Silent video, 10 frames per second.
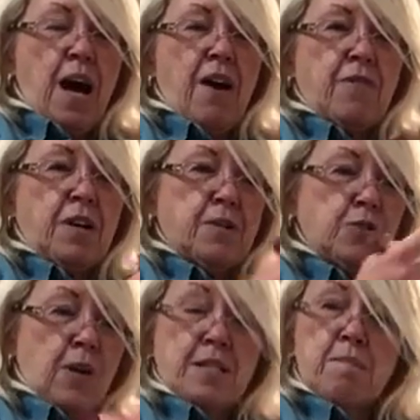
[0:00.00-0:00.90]
have a
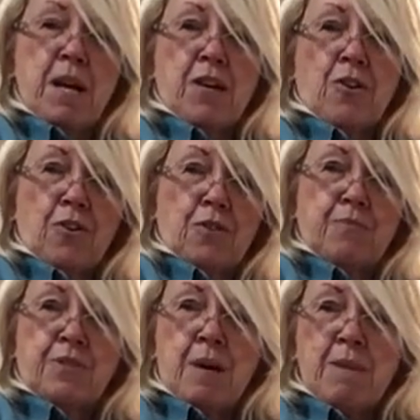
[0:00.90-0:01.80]
dressmaker
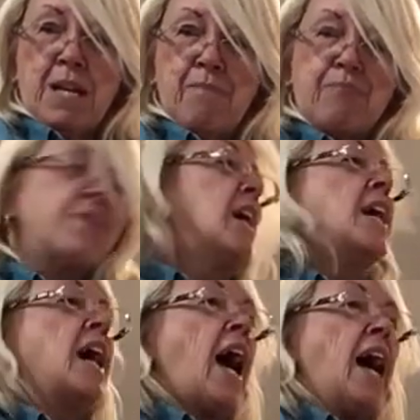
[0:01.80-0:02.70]
dummy,
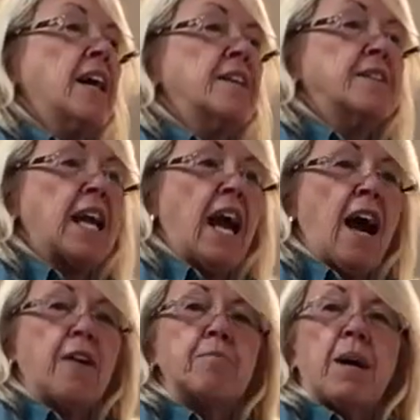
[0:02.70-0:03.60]
and they
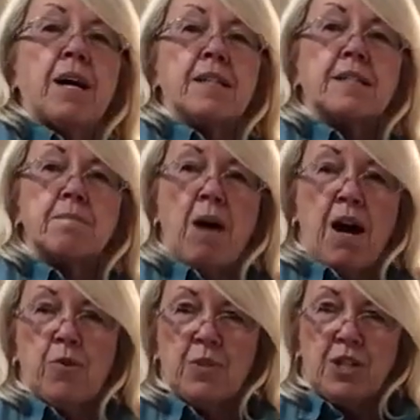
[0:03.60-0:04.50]
have my
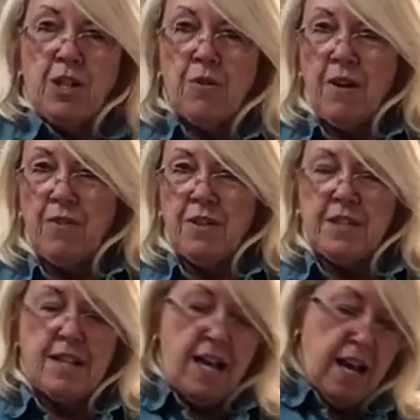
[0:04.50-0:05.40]
smock, which I don't have on
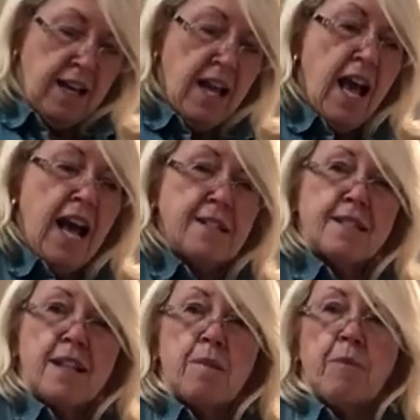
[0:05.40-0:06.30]
today, and
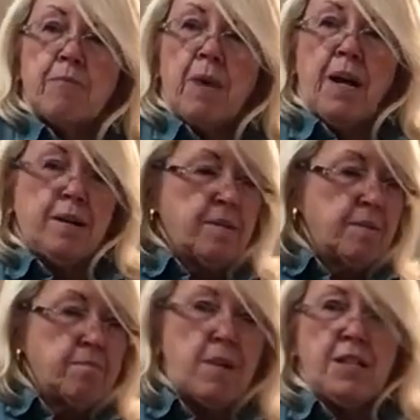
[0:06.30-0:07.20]
some of my
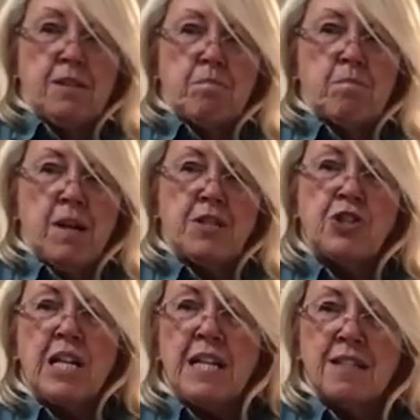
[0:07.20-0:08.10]

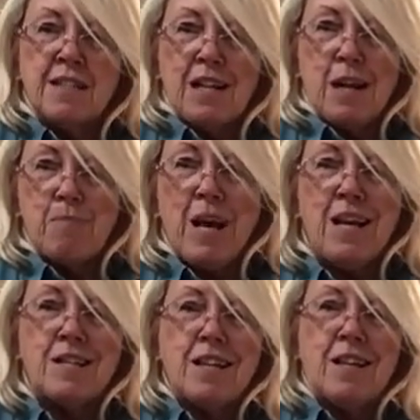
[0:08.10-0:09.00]
jeans that I
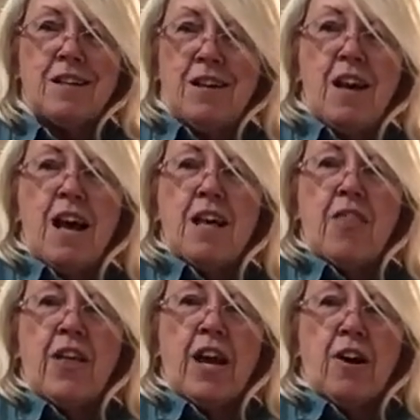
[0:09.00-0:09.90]
paint in
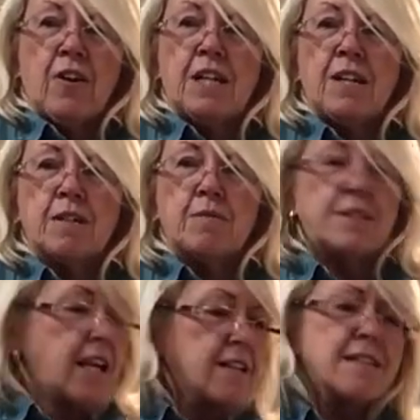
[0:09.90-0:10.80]
there, and a
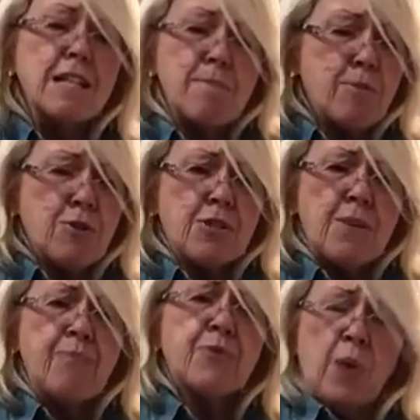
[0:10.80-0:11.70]
set of slippers,
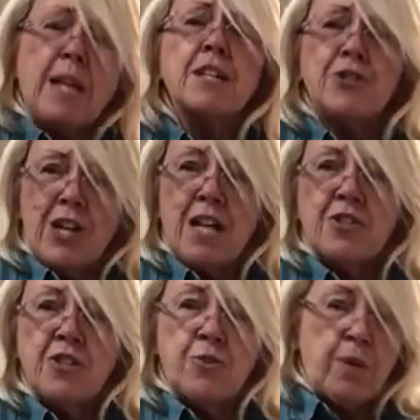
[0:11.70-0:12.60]
so I can
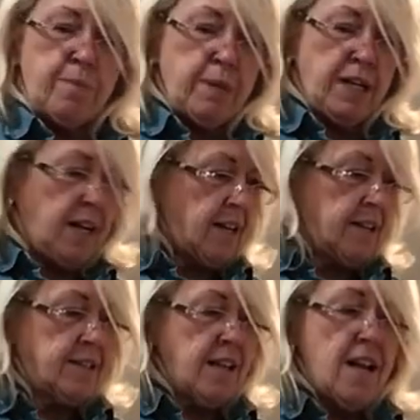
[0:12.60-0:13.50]
change into it
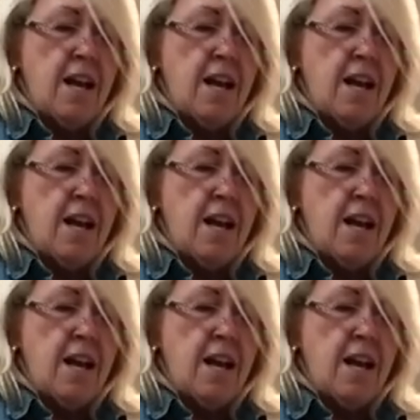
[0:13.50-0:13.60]
because